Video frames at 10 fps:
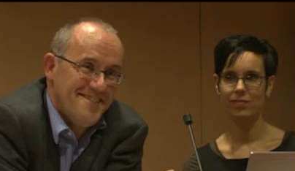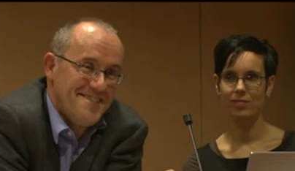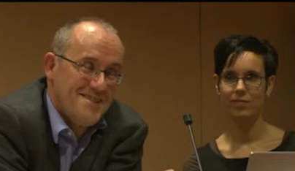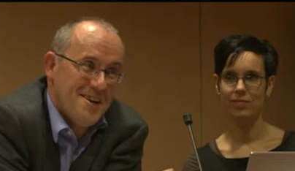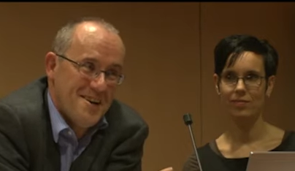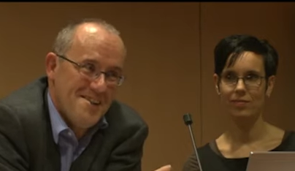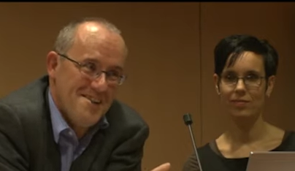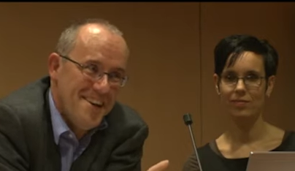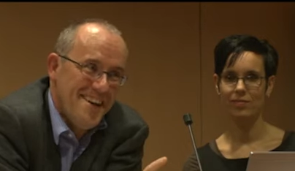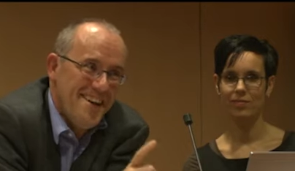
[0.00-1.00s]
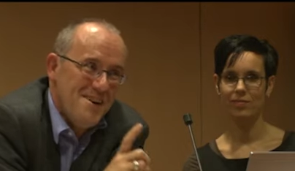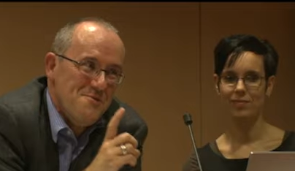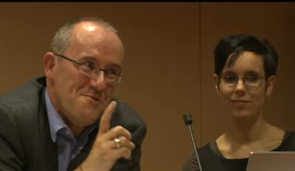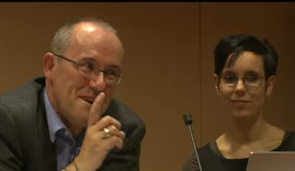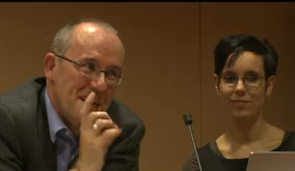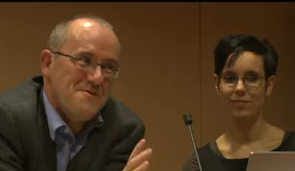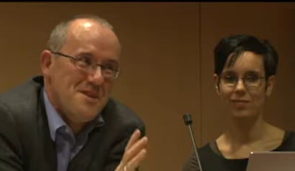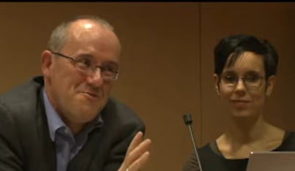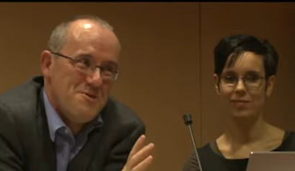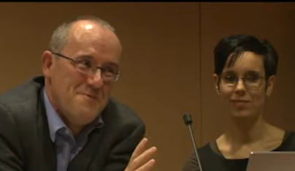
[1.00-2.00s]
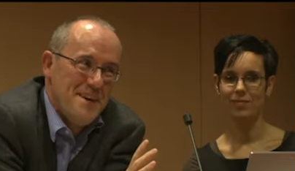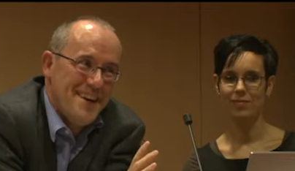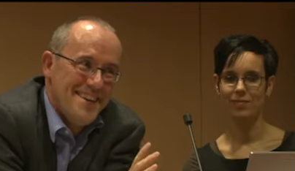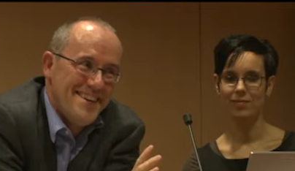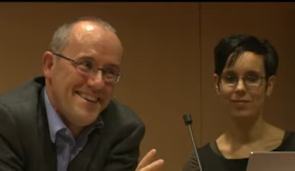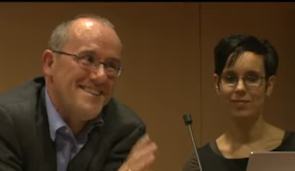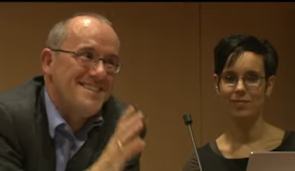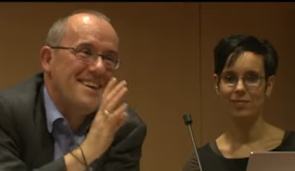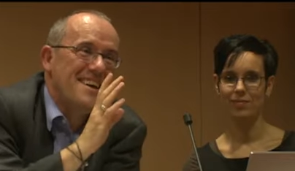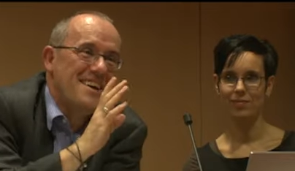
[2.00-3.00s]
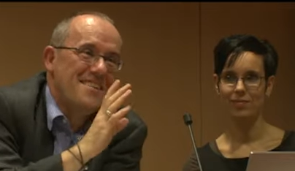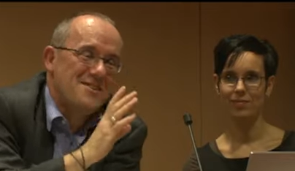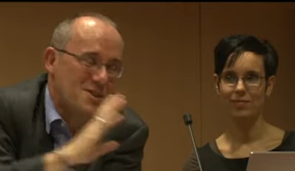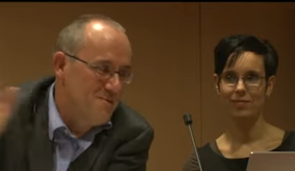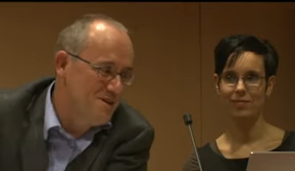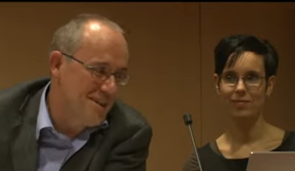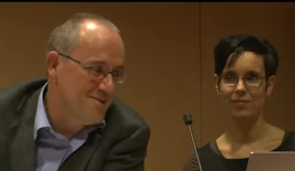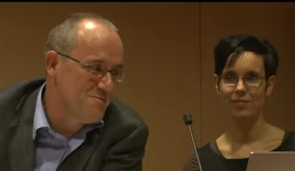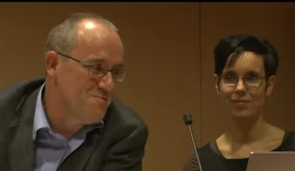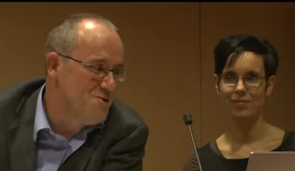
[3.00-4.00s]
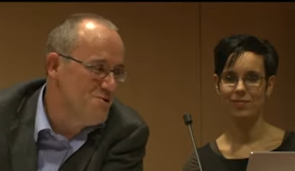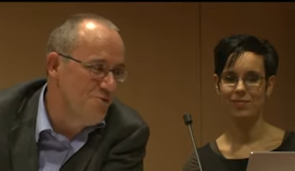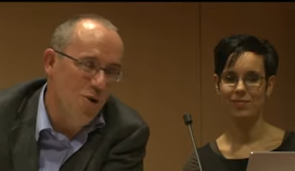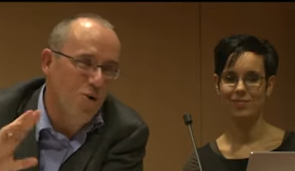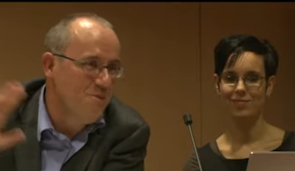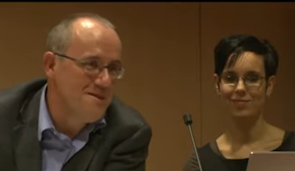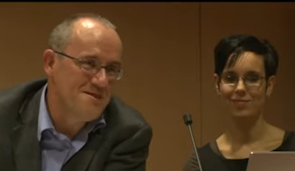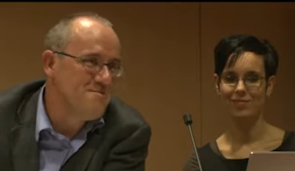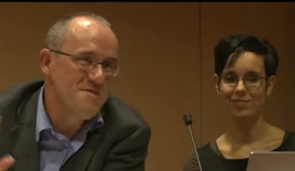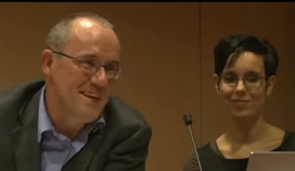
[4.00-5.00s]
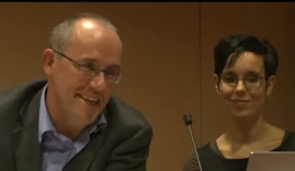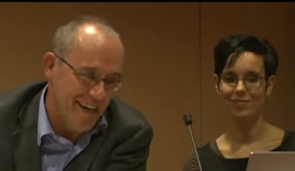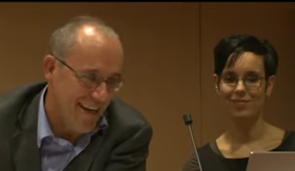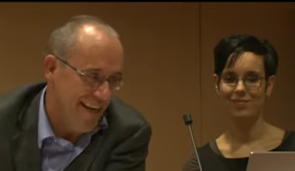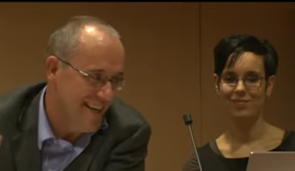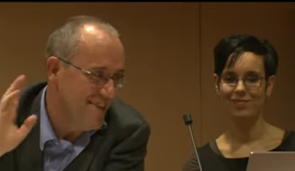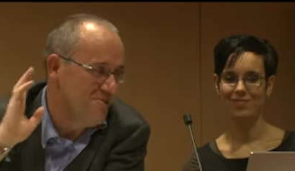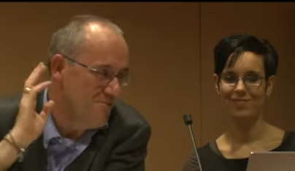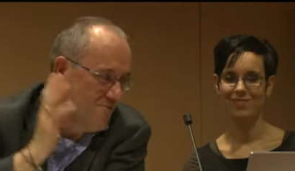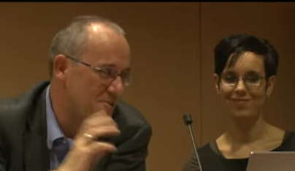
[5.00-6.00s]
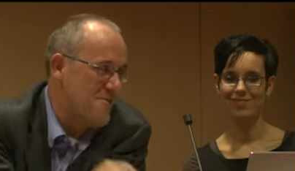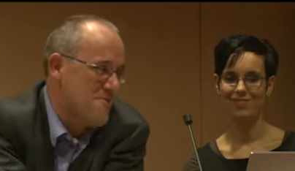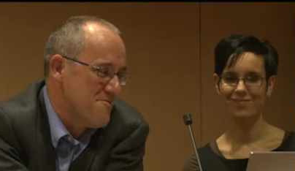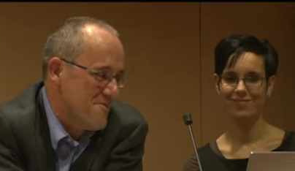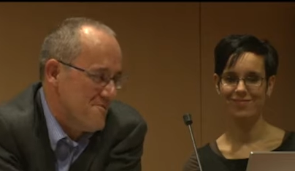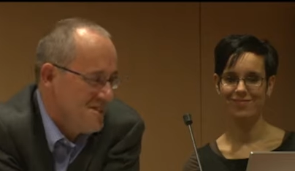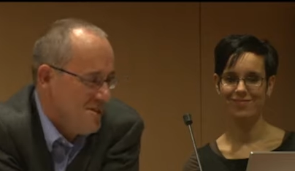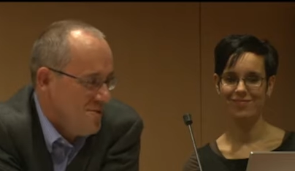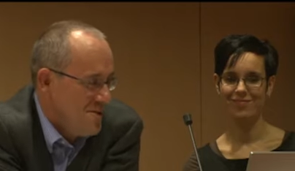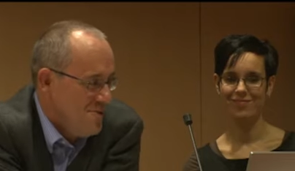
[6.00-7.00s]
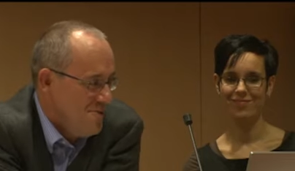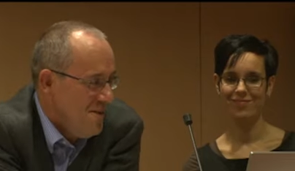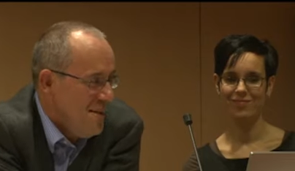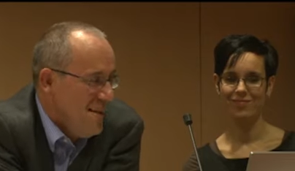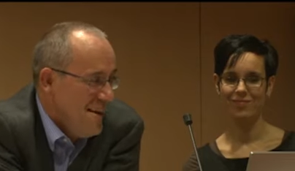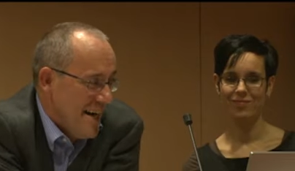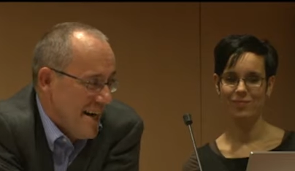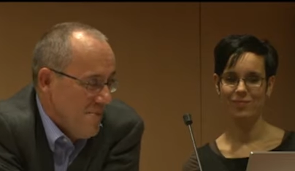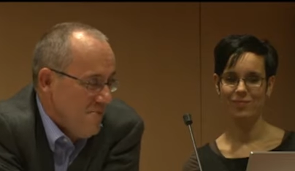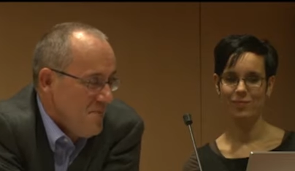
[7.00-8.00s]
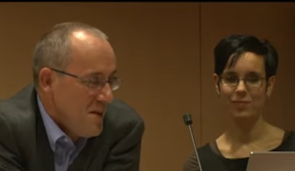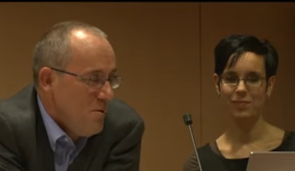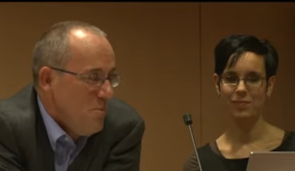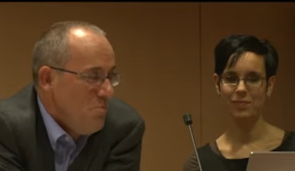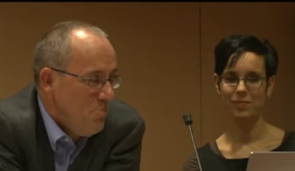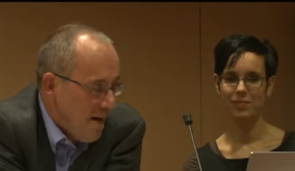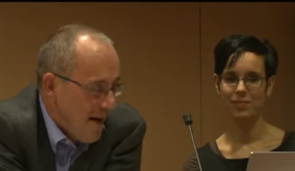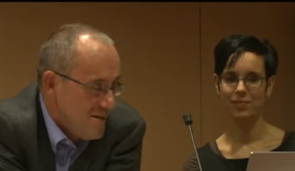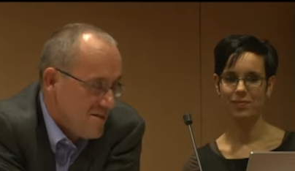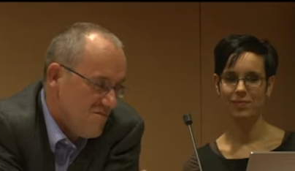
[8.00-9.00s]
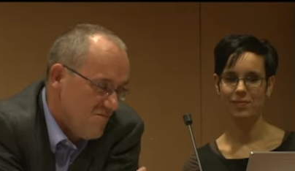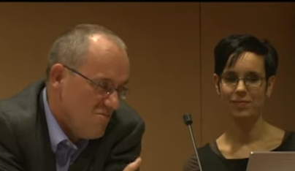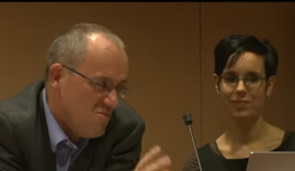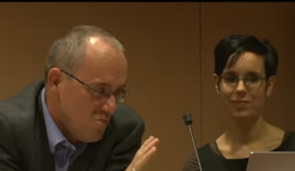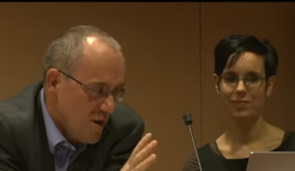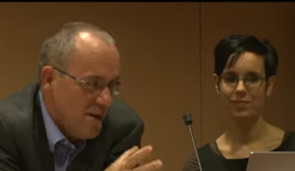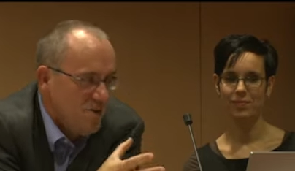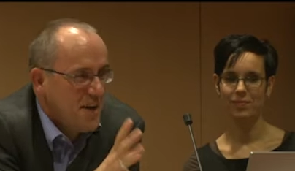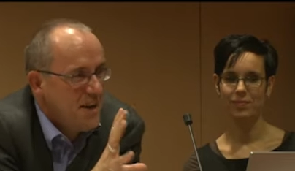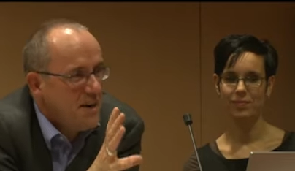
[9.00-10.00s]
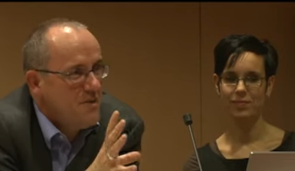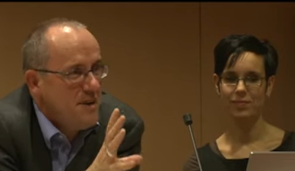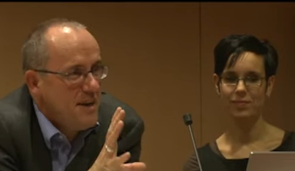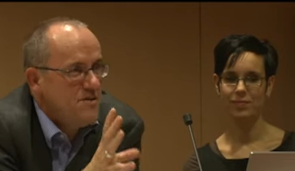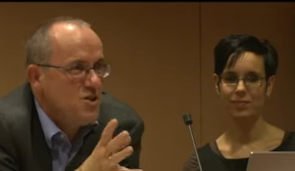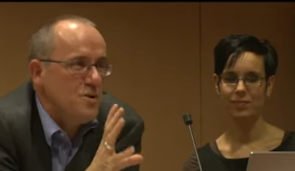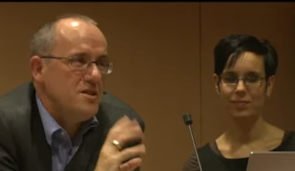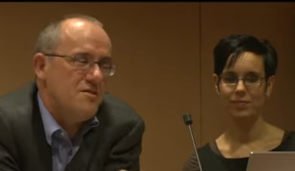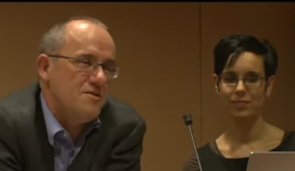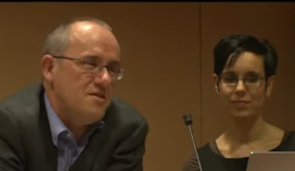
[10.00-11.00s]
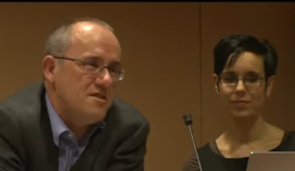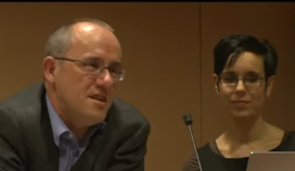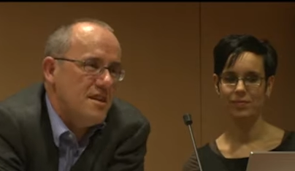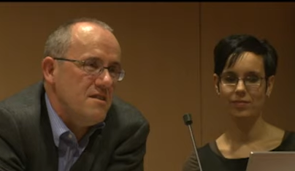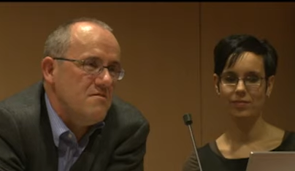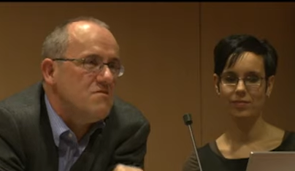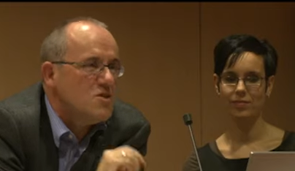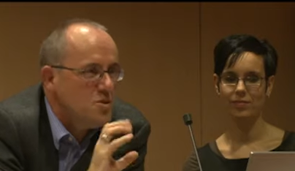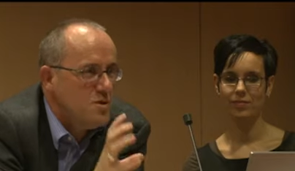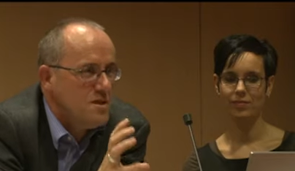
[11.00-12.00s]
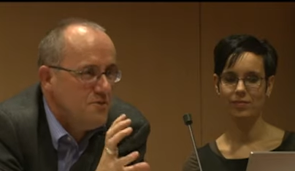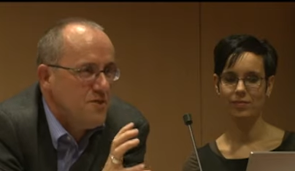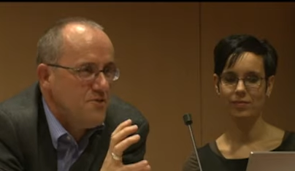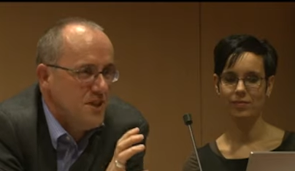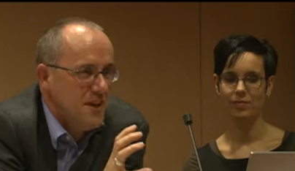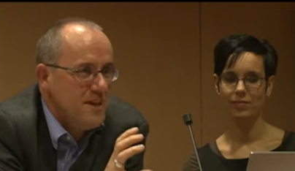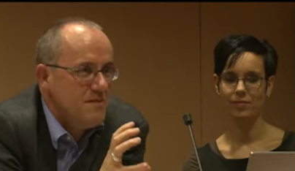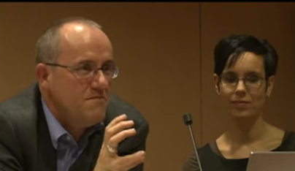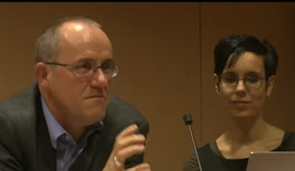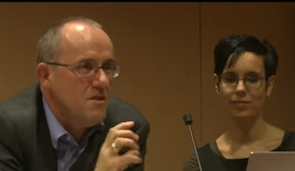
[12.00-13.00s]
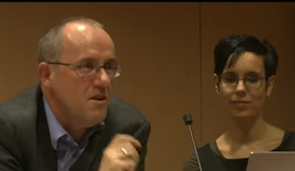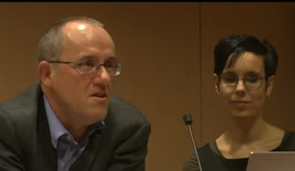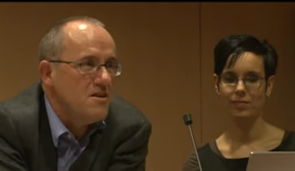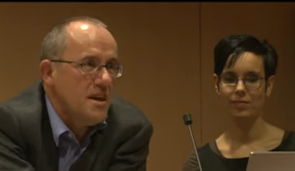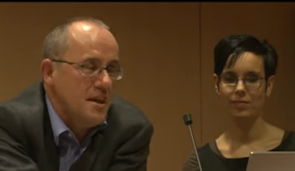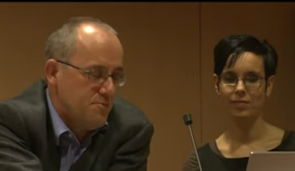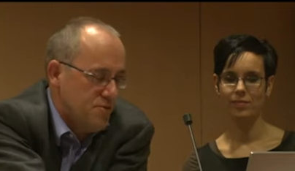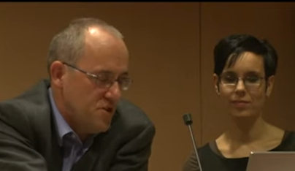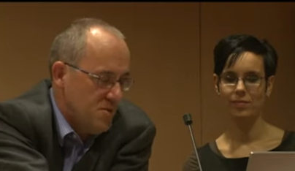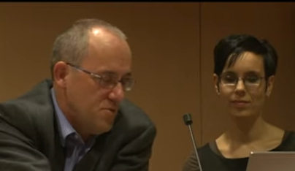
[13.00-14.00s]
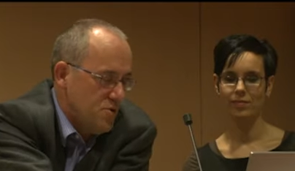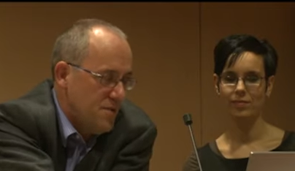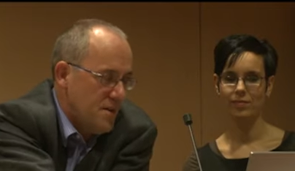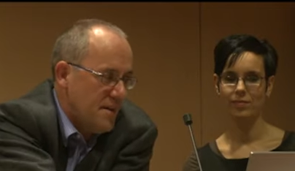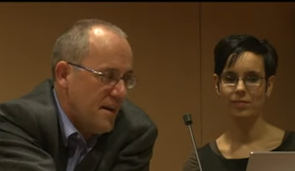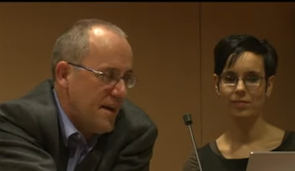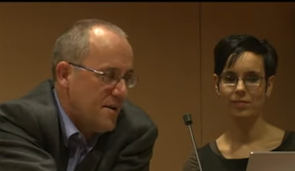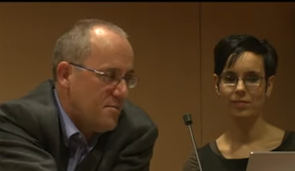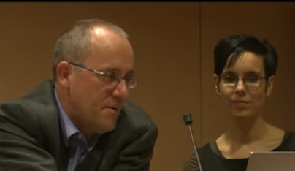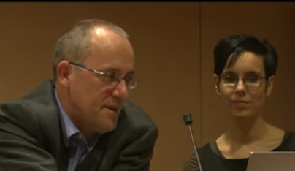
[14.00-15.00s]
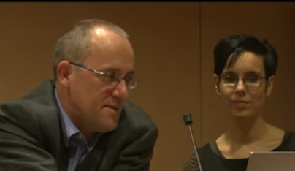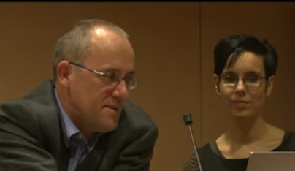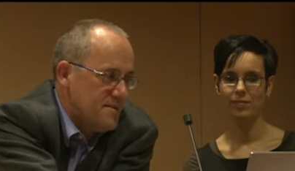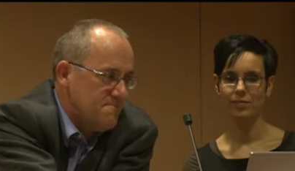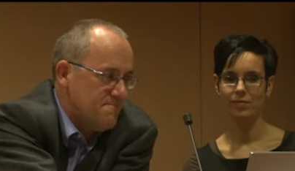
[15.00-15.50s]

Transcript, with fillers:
Speaker 1: So whenever you prepare these, the timescales move almost immediately. Very, very difficult, but we're looking at around 2013 to 2015 to get the project moving and completed.